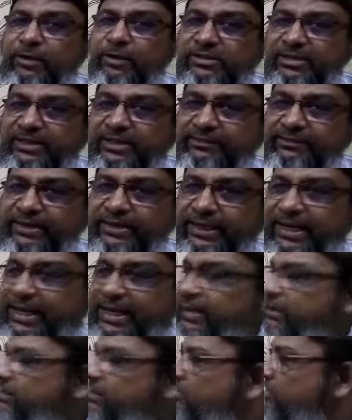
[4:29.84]
positive
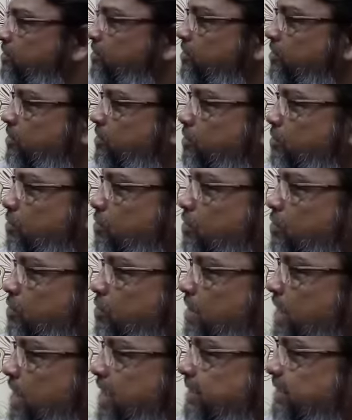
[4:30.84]
degree?
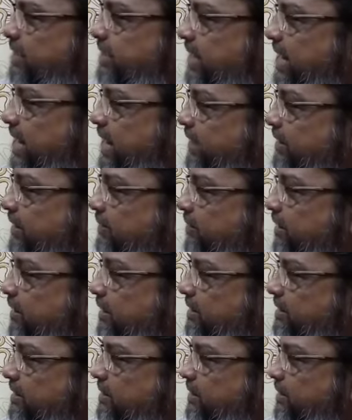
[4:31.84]
No other
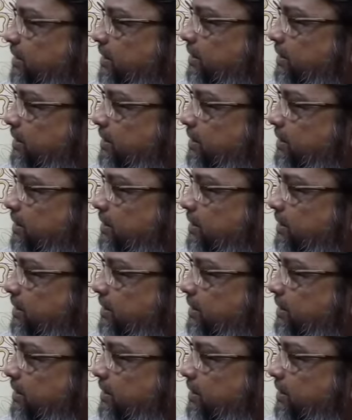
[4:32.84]
animal